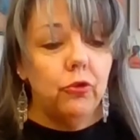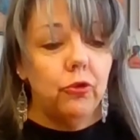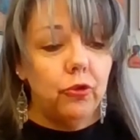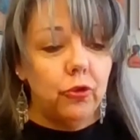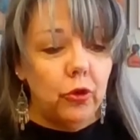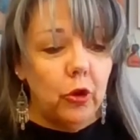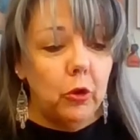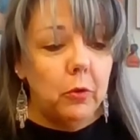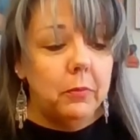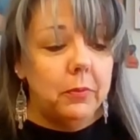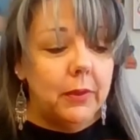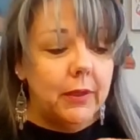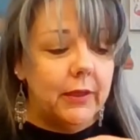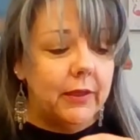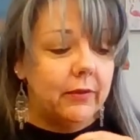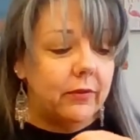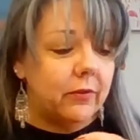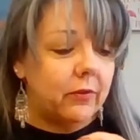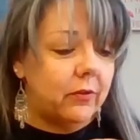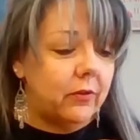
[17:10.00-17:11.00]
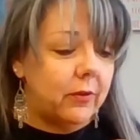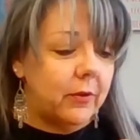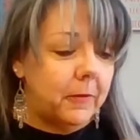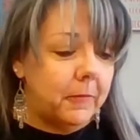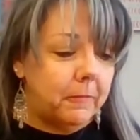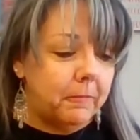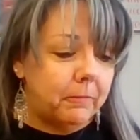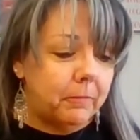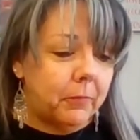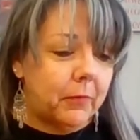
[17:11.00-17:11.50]
So
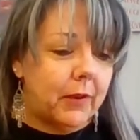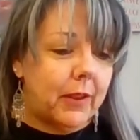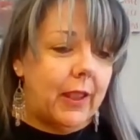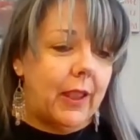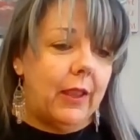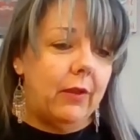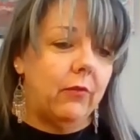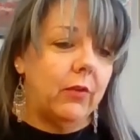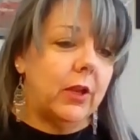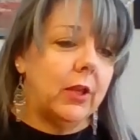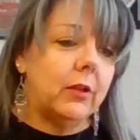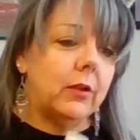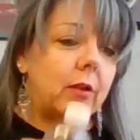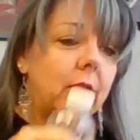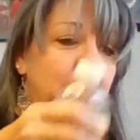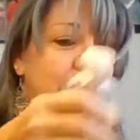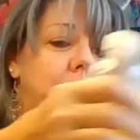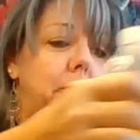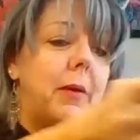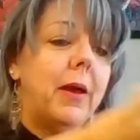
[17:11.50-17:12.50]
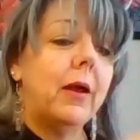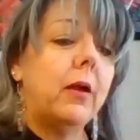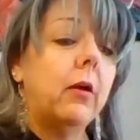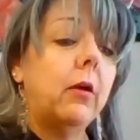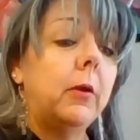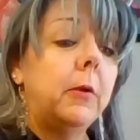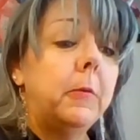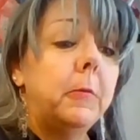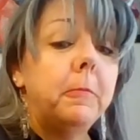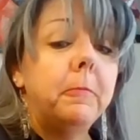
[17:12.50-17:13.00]
Okay, I'm going to get the lid back
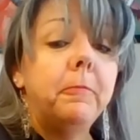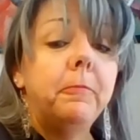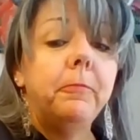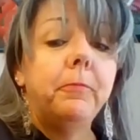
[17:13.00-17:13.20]
on.